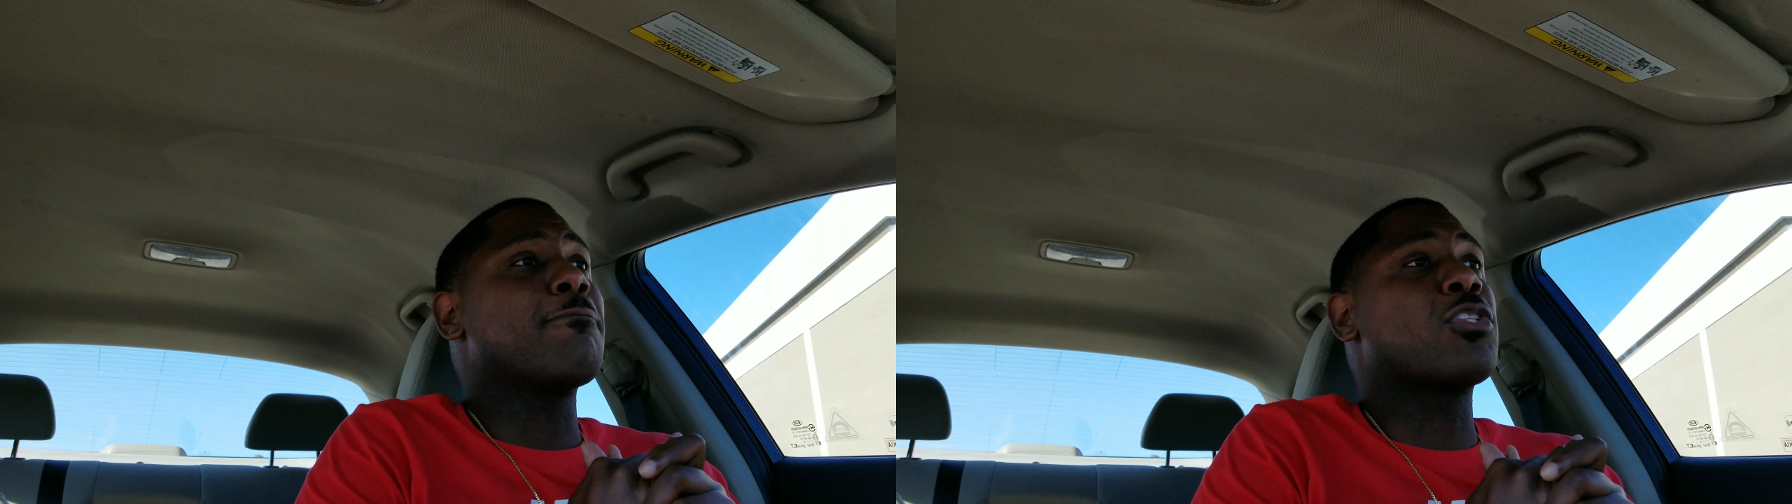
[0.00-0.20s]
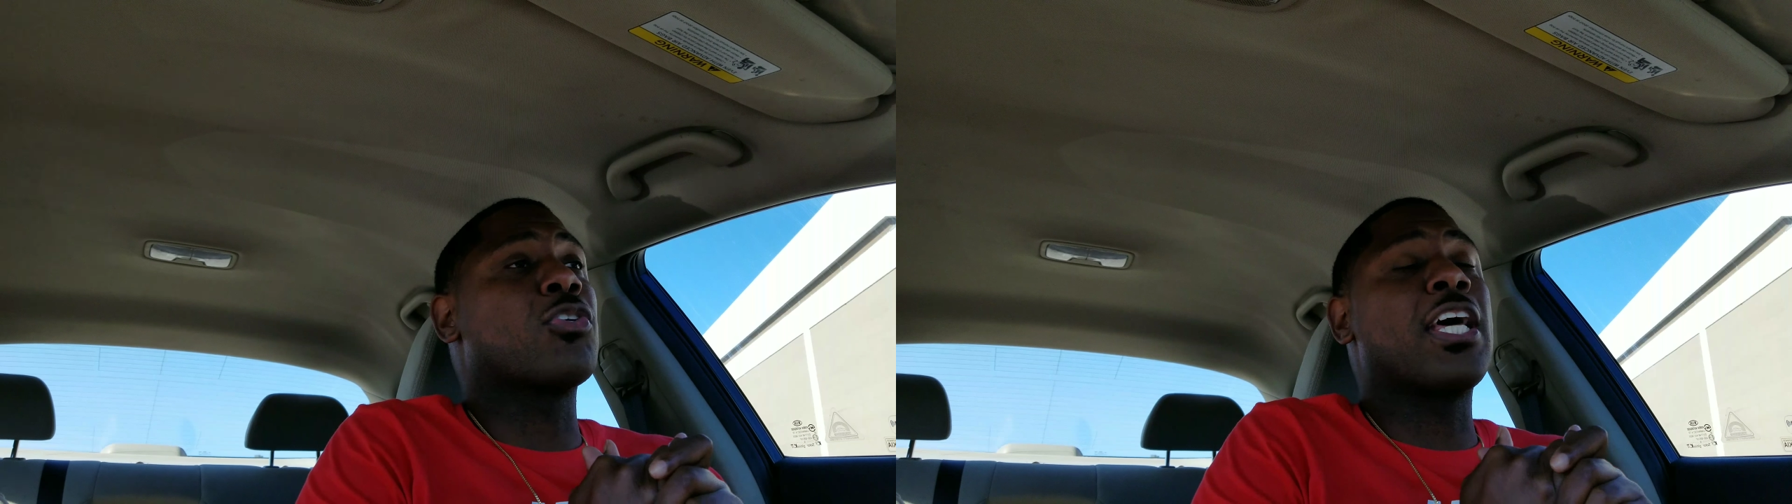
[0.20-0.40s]

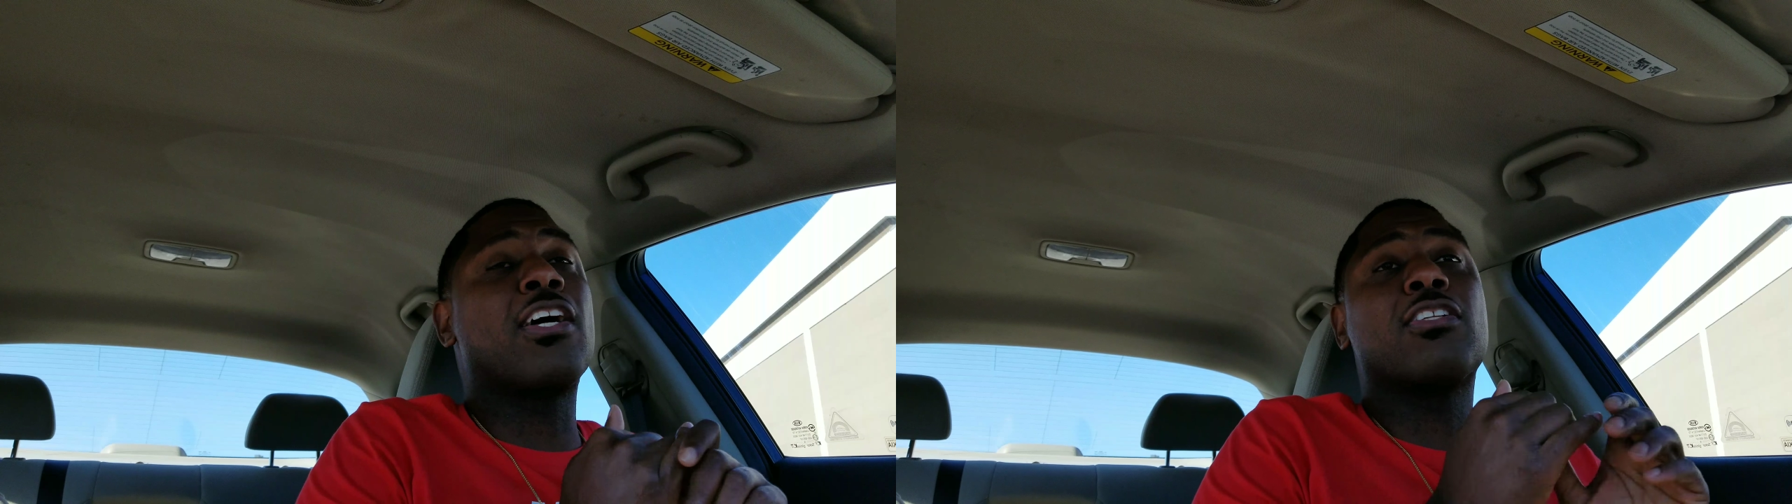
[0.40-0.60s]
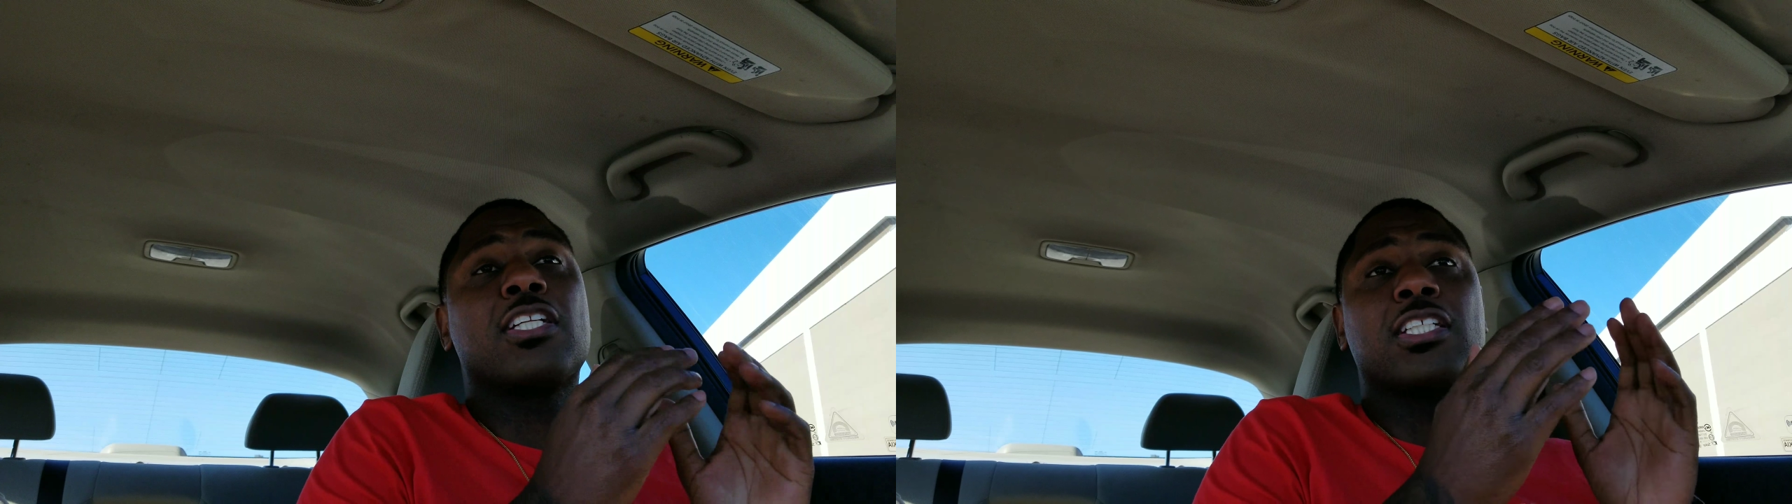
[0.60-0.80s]
So
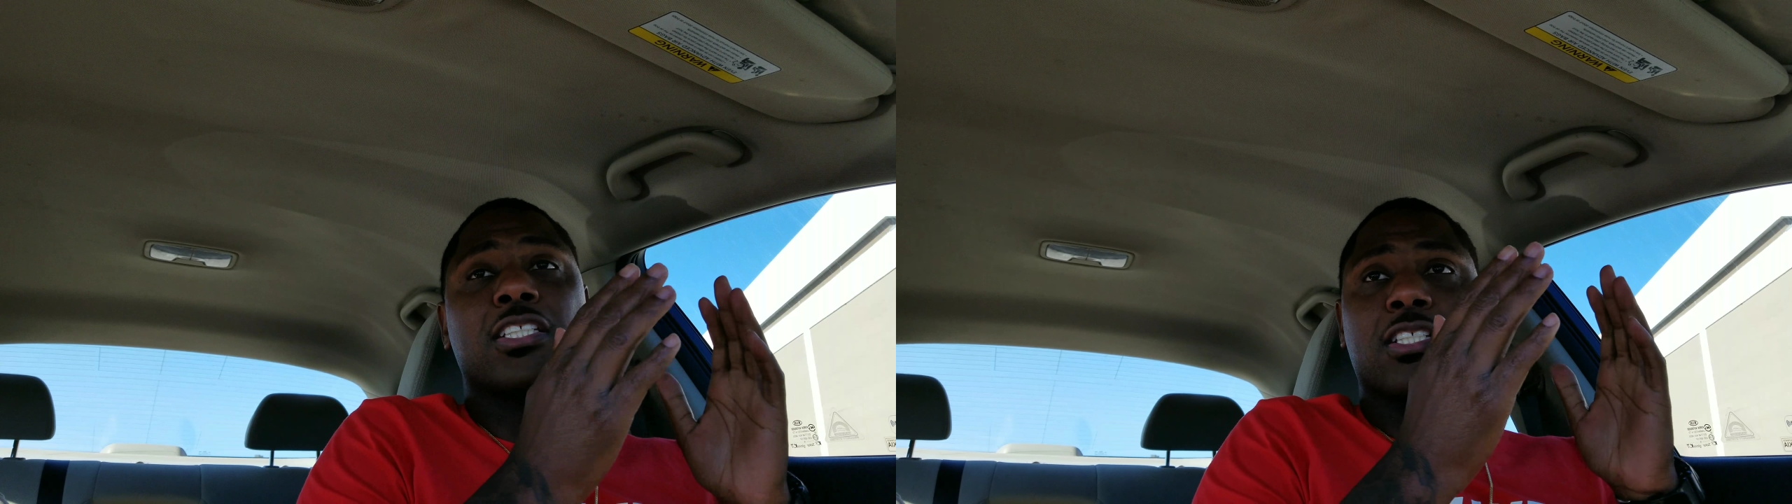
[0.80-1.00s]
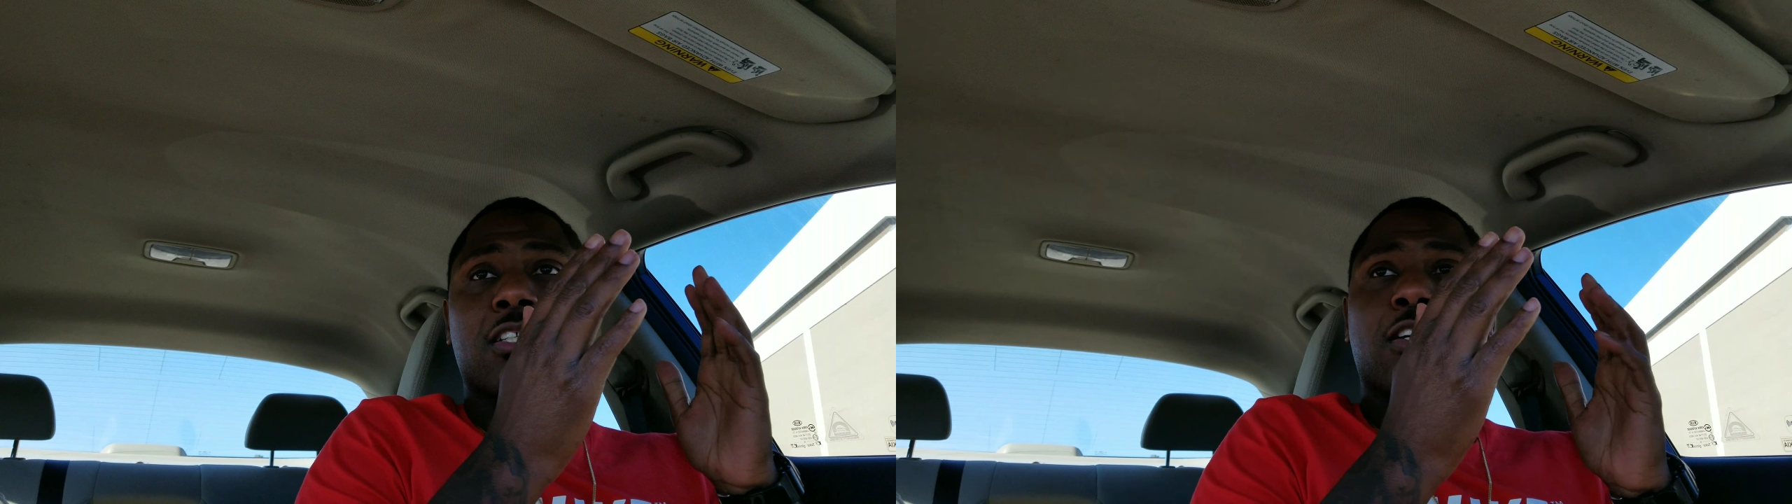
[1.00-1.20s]
now that
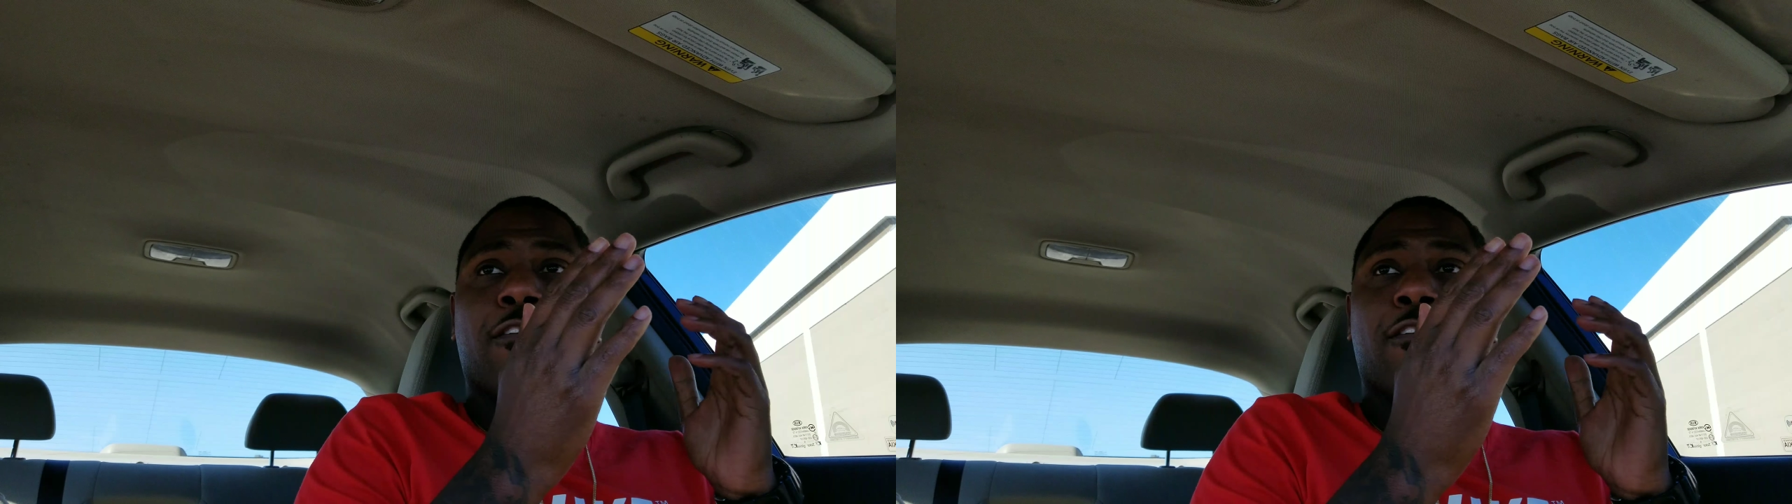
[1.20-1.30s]
it's